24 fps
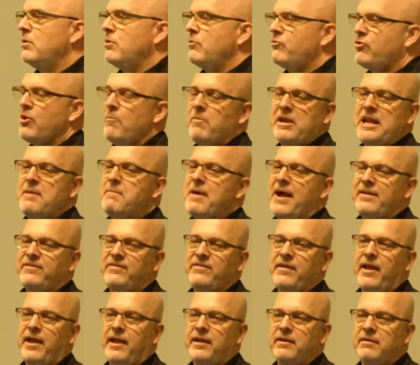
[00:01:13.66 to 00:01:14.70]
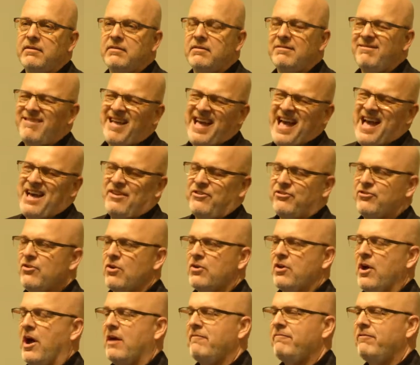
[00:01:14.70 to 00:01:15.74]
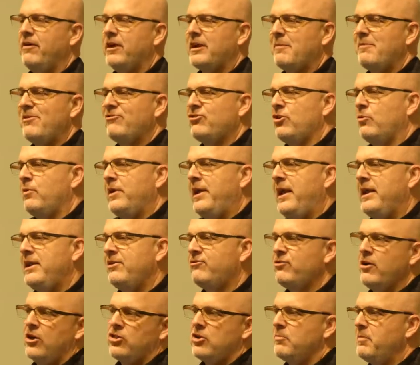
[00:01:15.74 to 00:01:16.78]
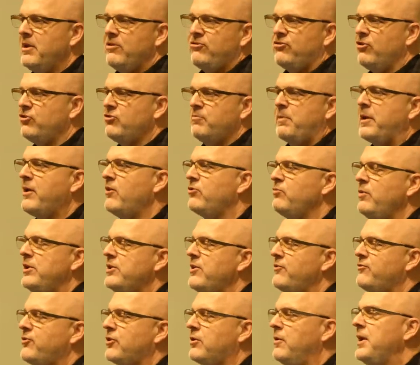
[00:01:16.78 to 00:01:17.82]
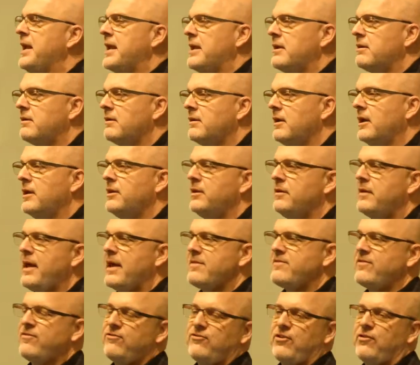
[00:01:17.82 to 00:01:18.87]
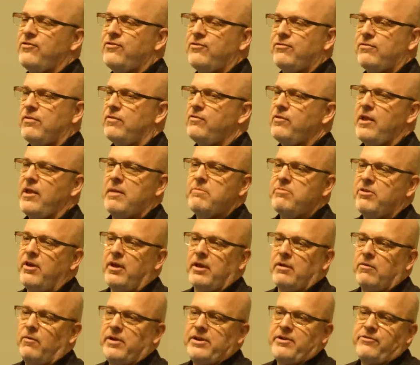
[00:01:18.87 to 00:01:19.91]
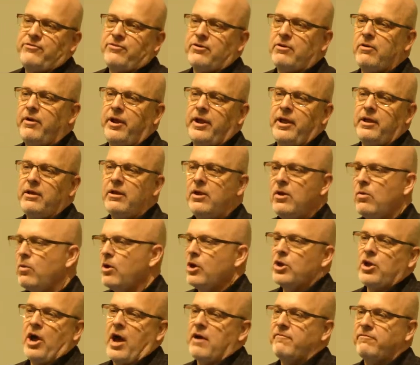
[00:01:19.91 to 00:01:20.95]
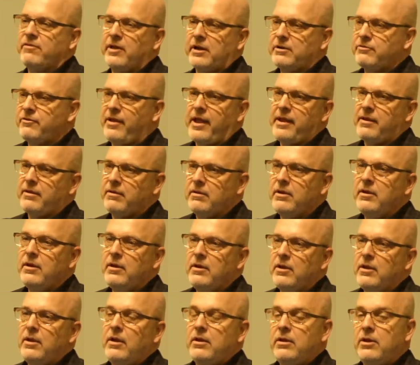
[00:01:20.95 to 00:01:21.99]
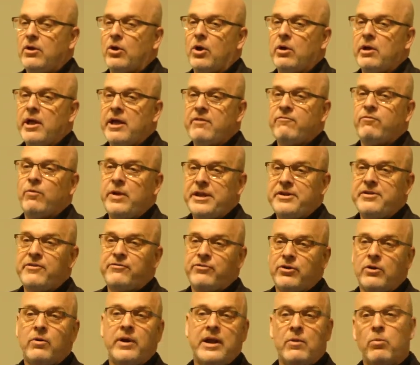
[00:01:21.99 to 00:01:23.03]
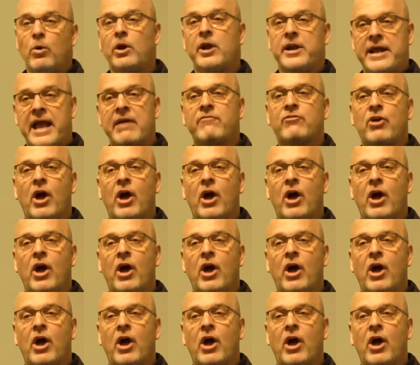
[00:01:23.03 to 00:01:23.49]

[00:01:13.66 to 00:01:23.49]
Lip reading: somebody might say, there's no conflict. I mean, sure, we hate each other, but it's just because we disagree. And that's just the same thing. We disagree, we're in conflict. Like, you know, if we disagree, we're going to have